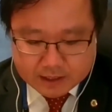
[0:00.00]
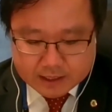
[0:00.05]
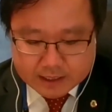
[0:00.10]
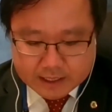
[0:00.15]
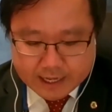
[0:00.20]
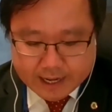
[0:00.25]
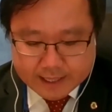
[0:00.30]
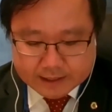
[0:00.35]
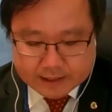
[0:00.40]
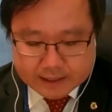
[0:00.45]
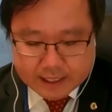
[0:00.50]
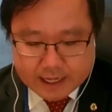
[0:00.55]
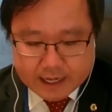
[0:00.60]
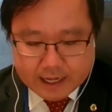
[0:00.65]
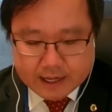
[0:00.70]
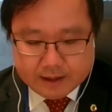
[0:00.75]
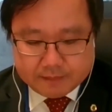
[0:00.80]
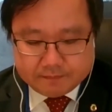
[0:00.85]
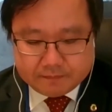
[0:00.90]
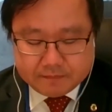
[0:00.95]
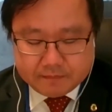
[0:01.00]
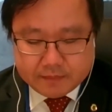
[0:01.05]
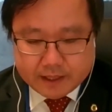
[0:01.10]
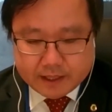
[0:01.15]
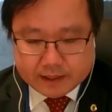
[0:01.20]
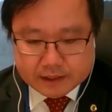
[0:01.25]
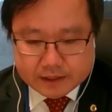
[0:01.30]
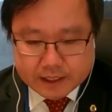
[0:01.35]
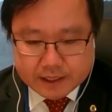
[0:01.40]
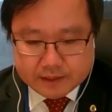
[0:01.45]
that
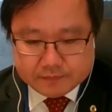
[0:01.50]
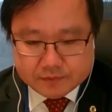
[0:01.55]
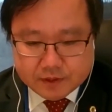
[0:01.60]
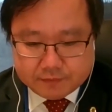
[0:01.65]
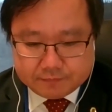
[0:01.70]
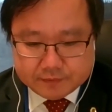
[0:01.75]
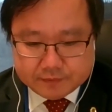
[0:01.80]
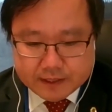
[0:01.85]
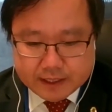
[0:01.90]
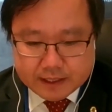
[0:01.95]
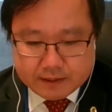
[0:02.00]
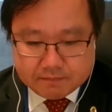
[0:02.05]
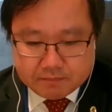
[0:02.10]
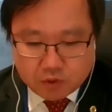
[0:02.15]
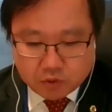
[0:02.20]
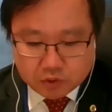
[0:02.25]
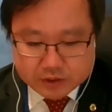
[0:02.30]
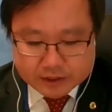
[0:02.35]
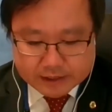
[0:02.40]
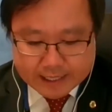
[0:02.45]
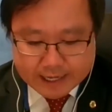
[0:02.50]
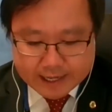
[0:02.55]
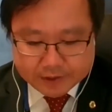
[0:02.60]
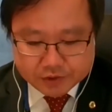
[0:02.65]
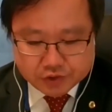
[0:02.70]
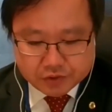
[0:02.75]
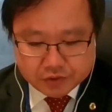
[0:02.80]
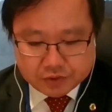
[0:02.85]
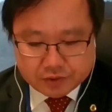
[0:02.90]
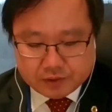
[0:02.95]
in terms of the
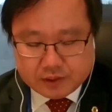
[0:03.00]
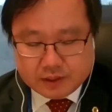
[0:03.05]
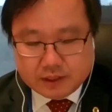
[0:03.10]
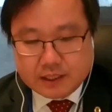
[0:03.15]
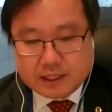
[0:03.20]
multicultural